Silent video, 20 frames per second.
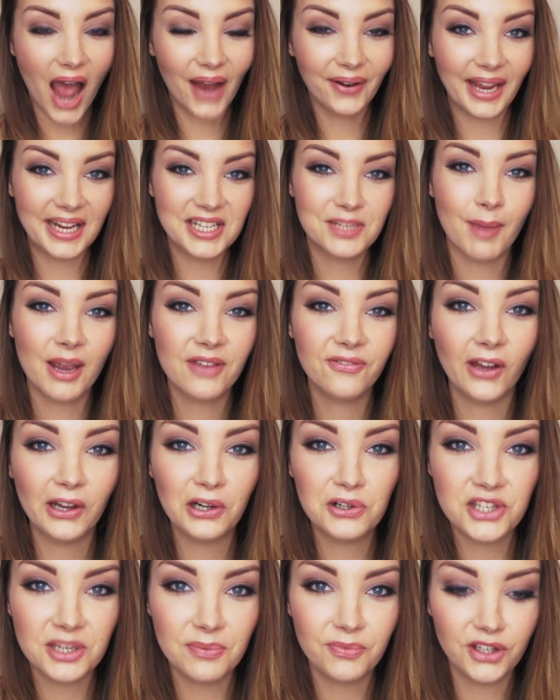Okay, so my
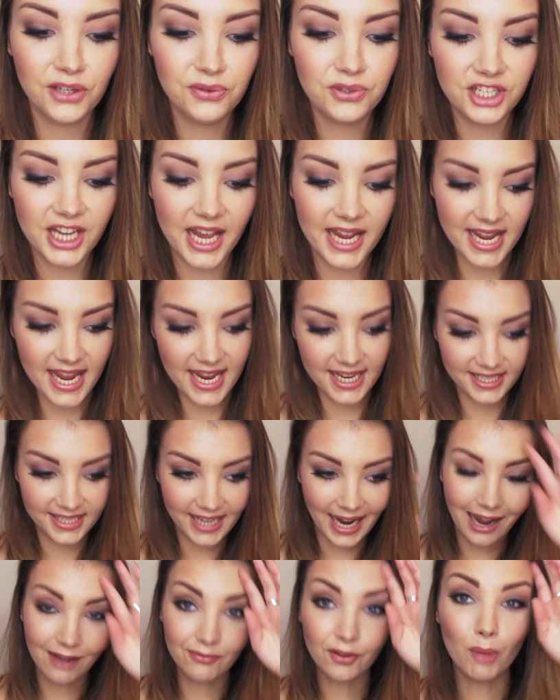final tip for you today is
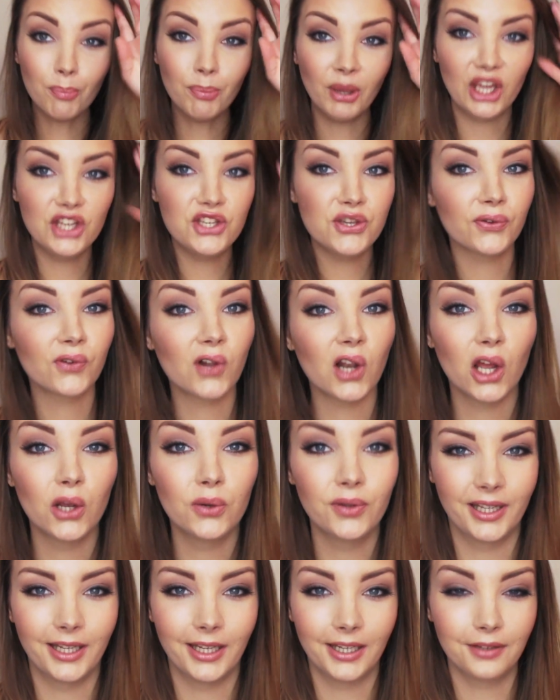to have a piece of
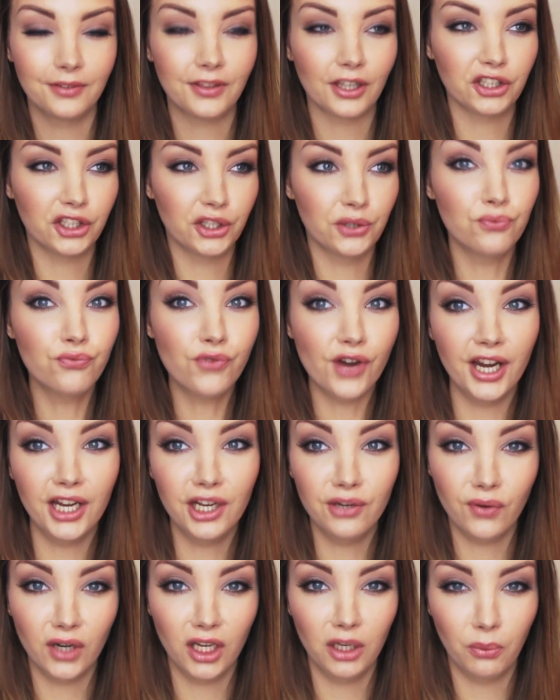clothing that you
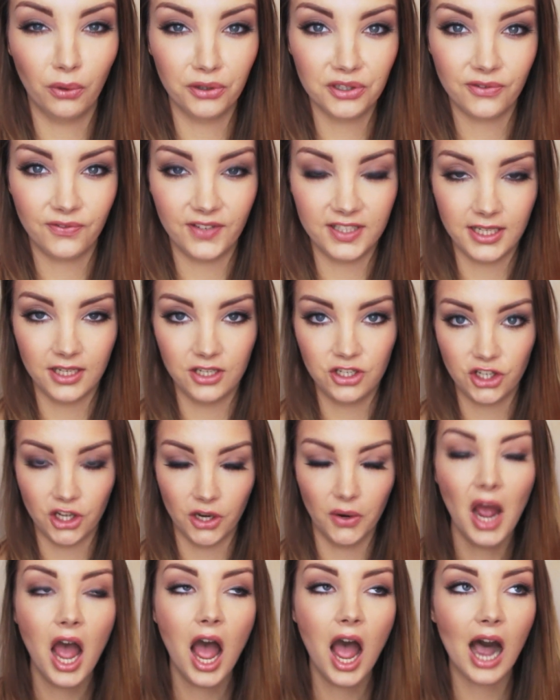really want to fit
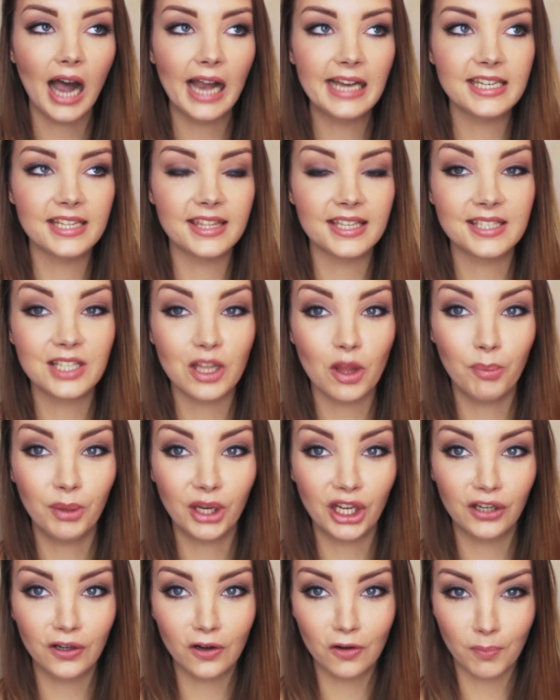into. I did this at the
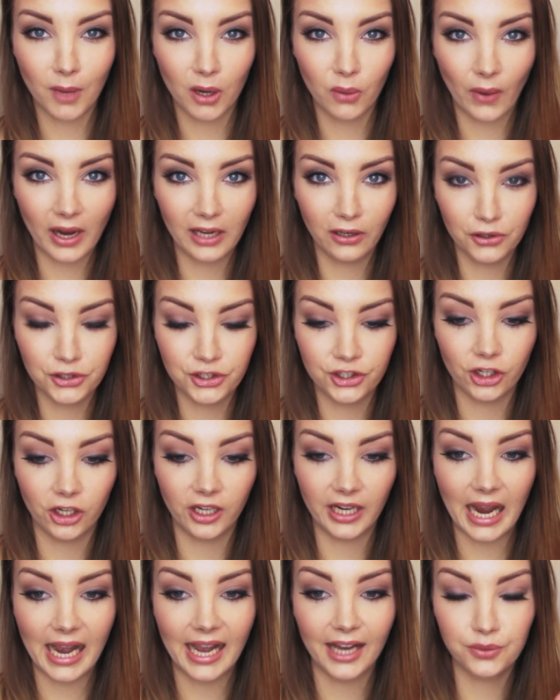beginning of my weight loss
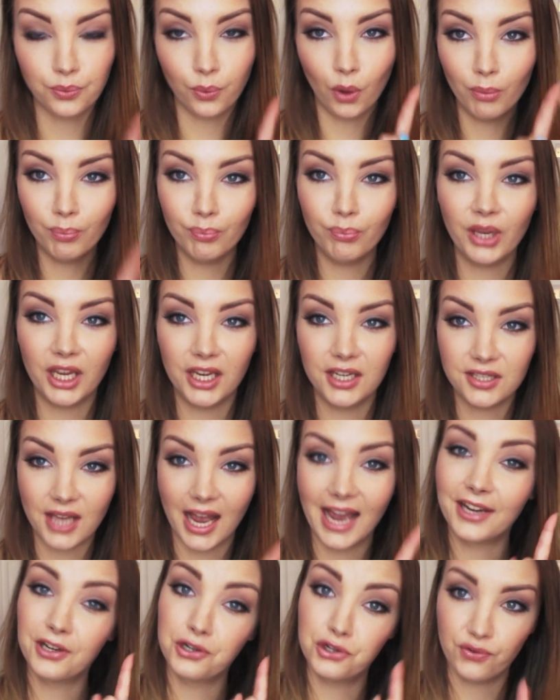journey. I had one piece,
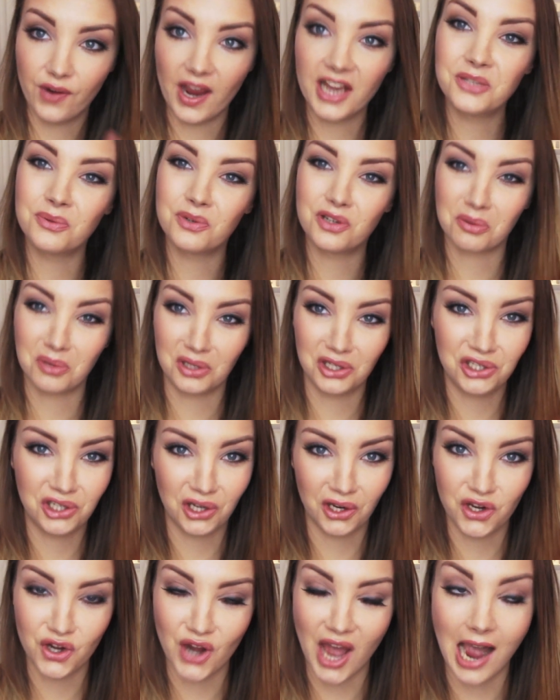I had a dress, which I'm going to
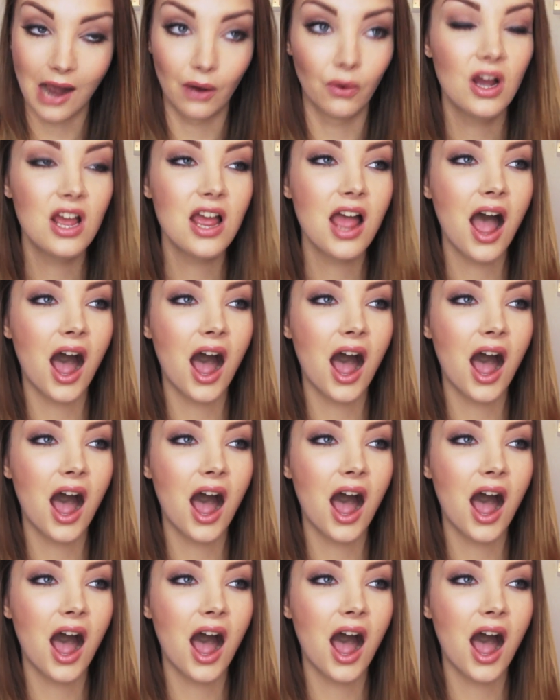show you now,